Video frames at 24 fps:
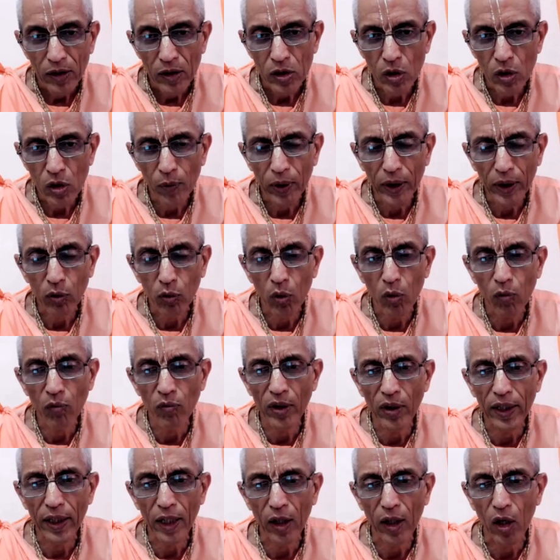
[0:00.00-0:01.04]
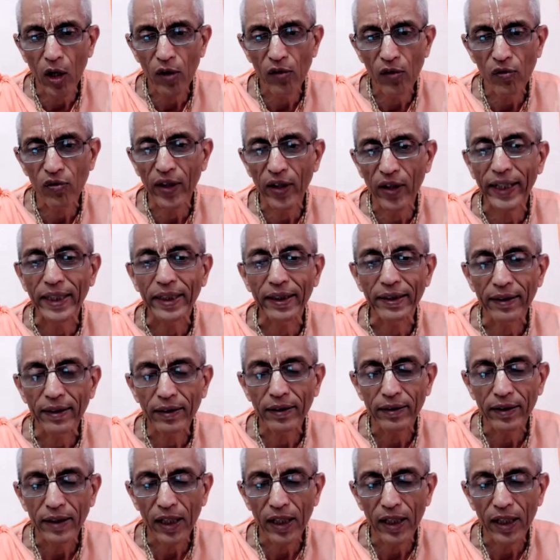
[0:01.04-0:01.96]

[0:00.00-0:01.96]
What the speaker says: So with whom will the Lord fight?